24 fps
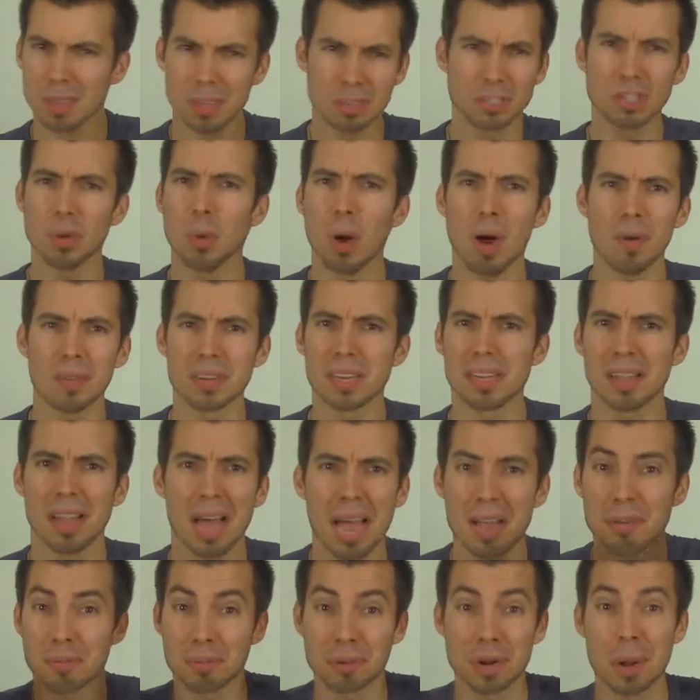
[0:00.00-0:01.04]
often in
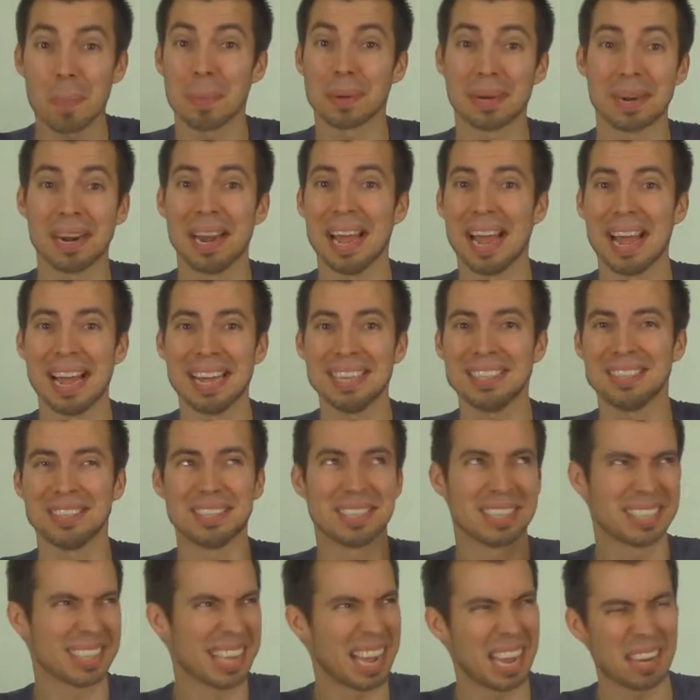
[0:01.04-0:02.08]
life we're up in our heads
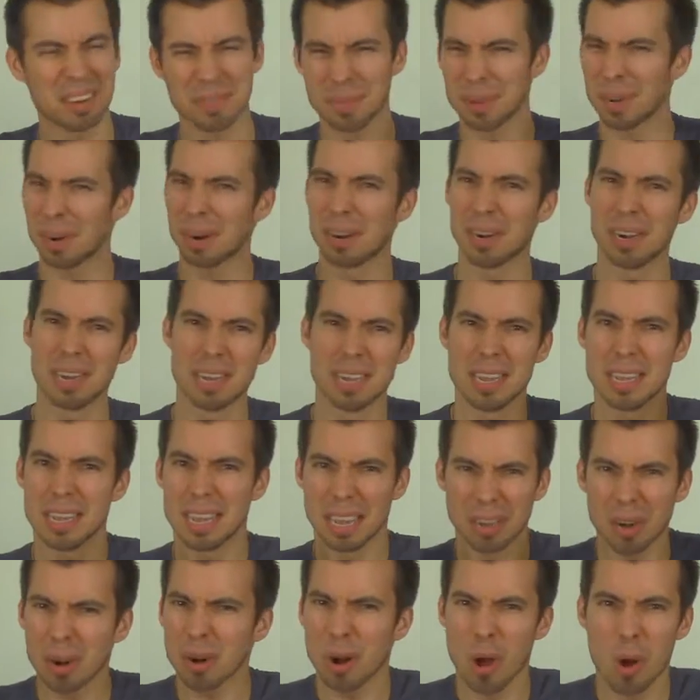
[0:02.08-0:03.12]
or just kind of in our
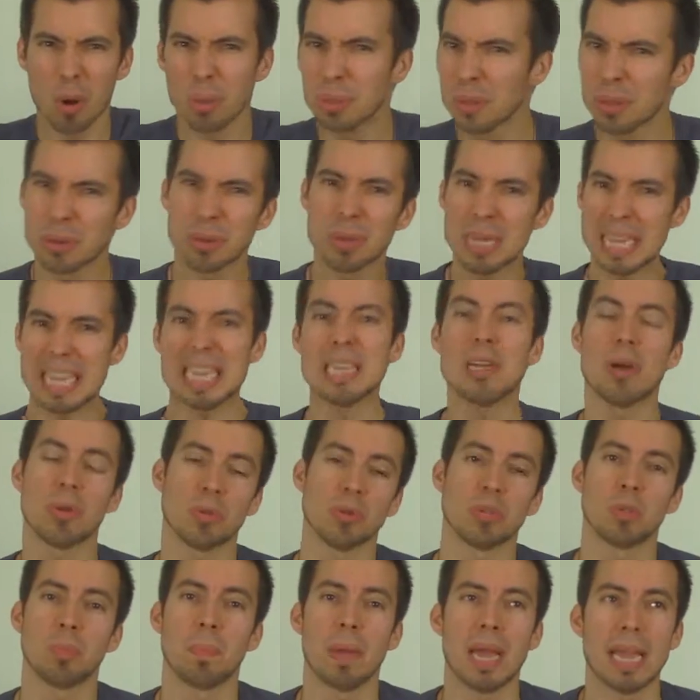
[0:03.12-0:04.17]
own little
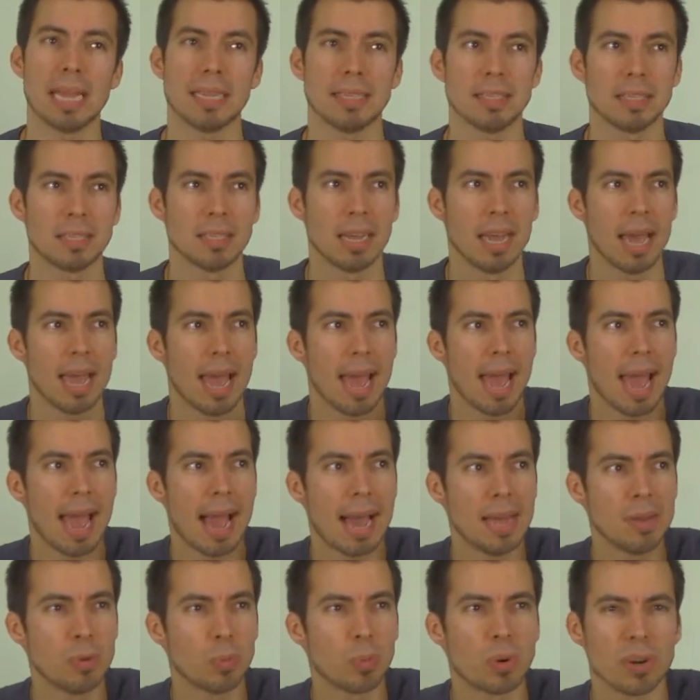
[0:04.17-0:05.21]
ego space,
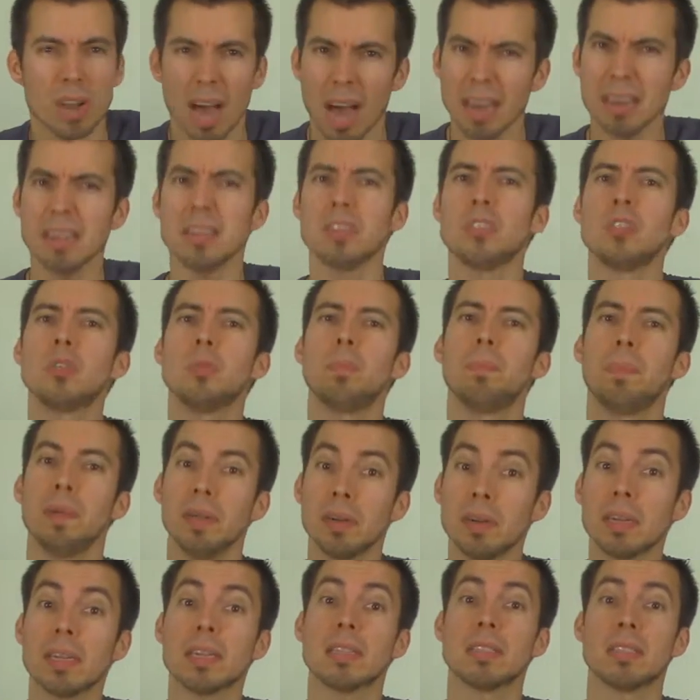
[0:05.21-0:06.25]
and we're not
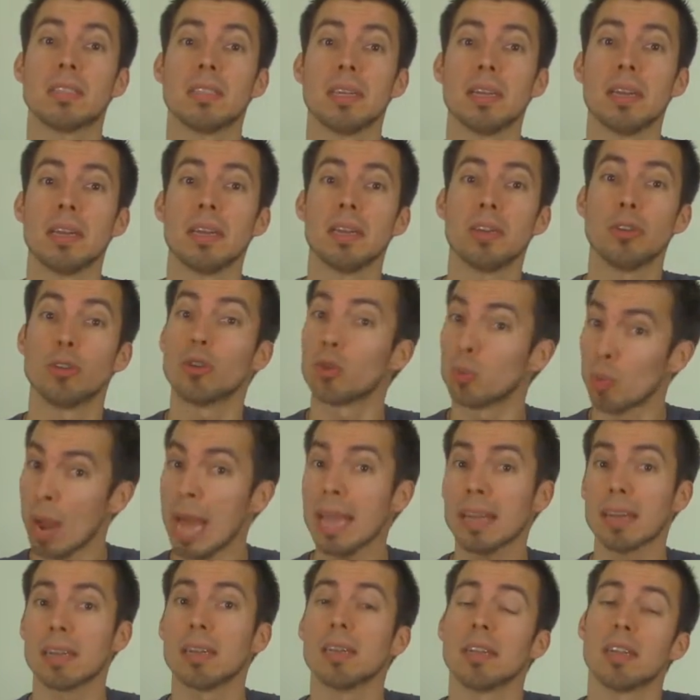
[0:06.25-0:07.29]
experiencing
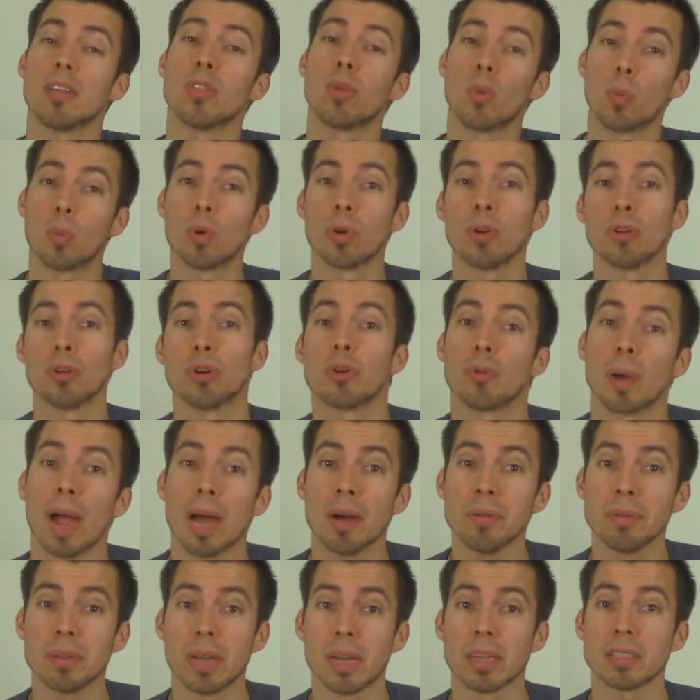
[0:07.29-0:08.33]
directly the world
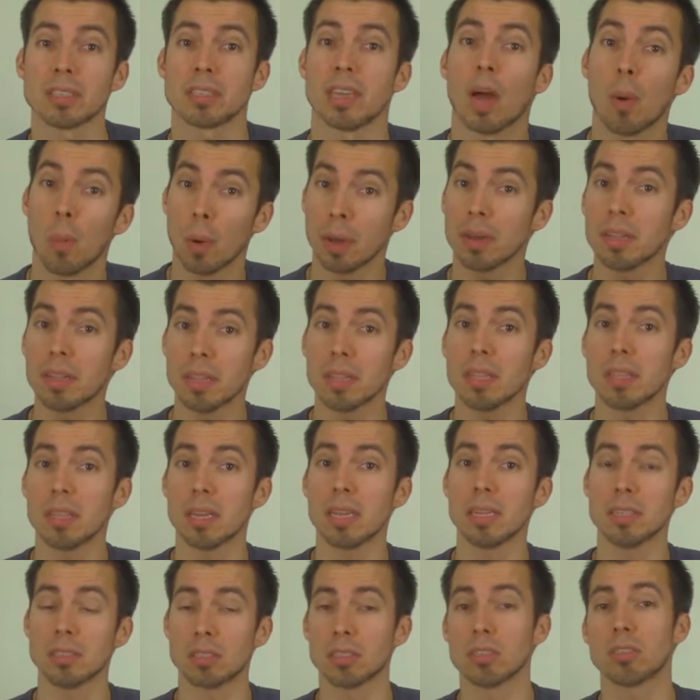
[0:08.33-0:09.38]
around us. Now, one of the
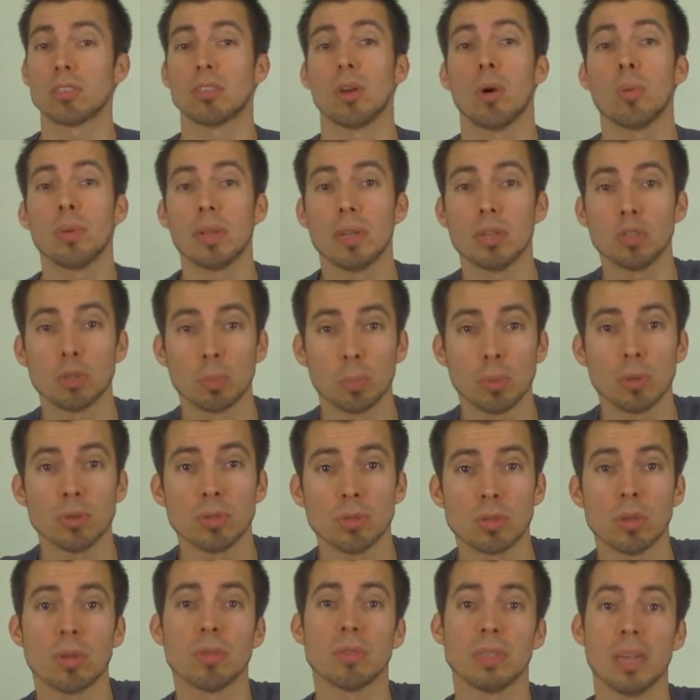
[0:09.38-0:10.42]
things that Stonehenge
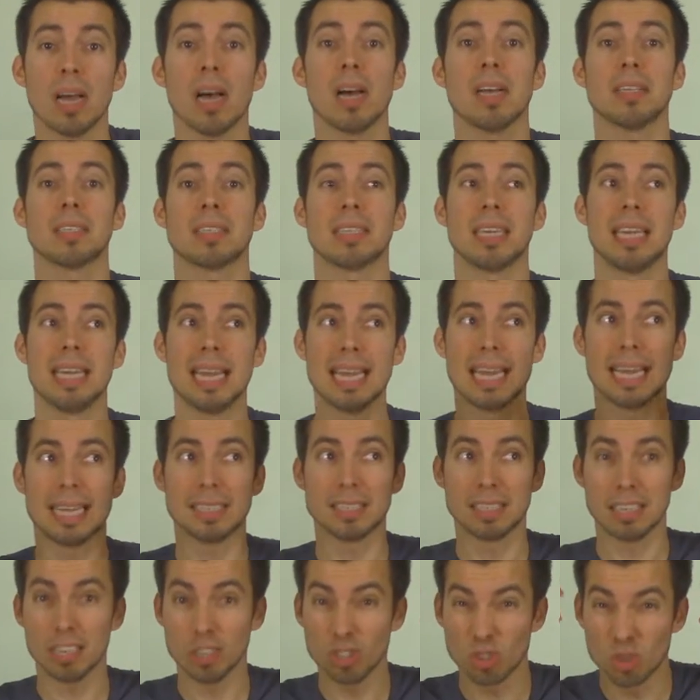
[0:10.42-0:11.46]
Bluestone does
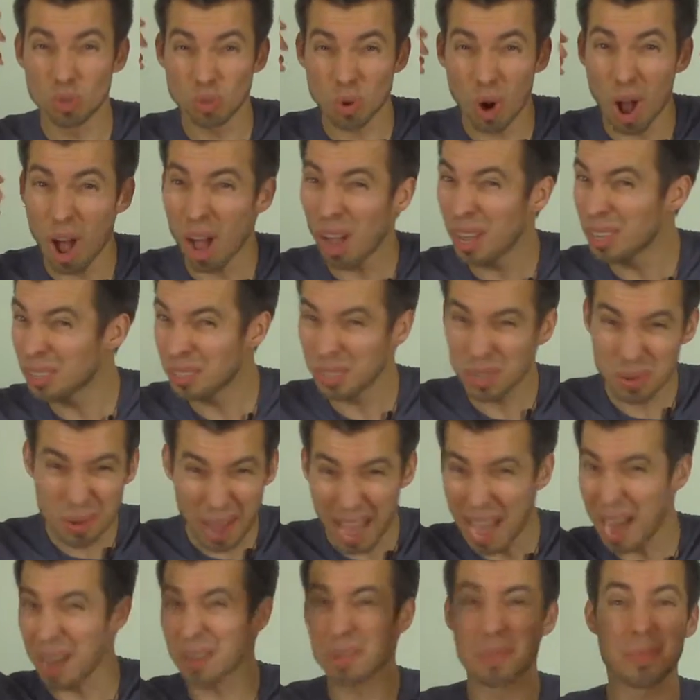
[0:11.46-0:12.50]
is that it draws you
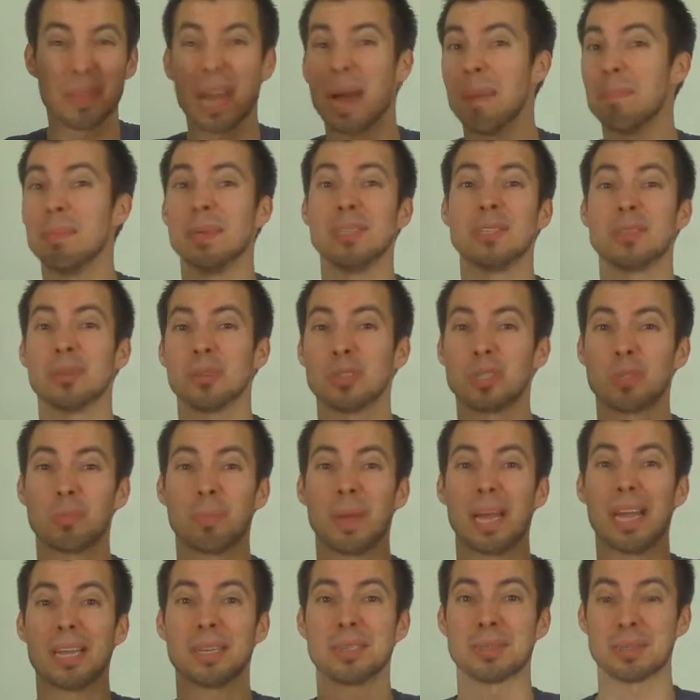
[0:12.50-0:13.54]
out of that mental
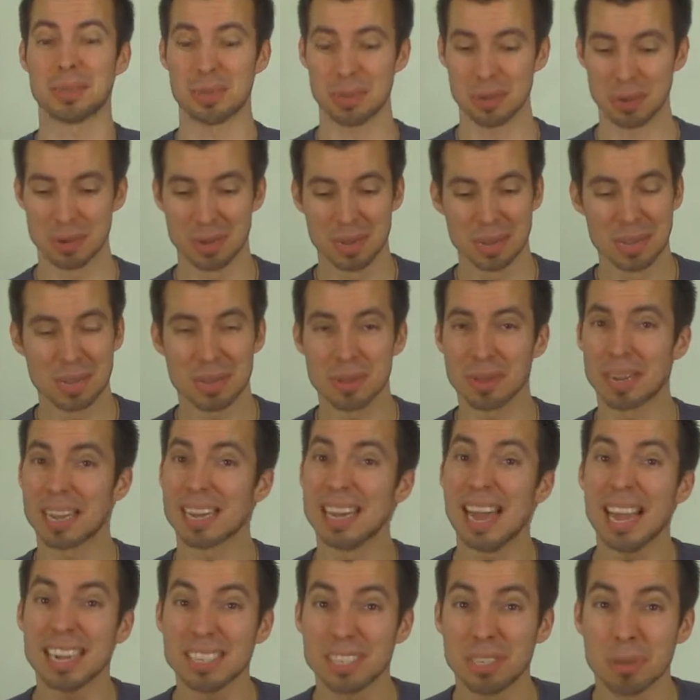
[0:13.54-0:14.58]
space. So you
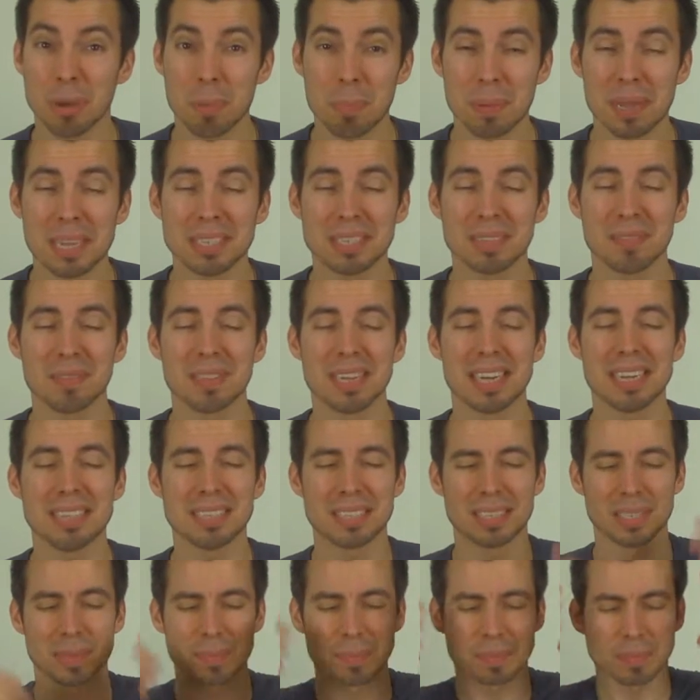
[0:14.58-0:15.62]
connect to a piece of
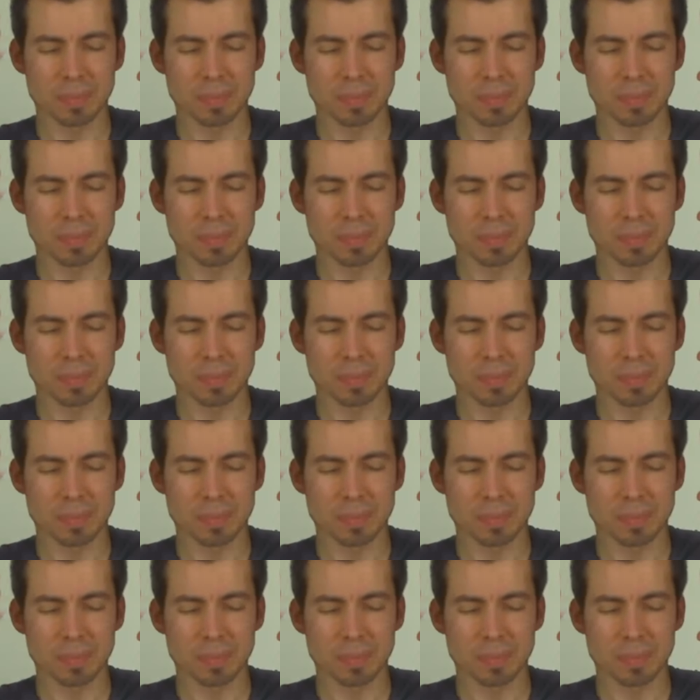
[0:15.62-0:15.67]
this,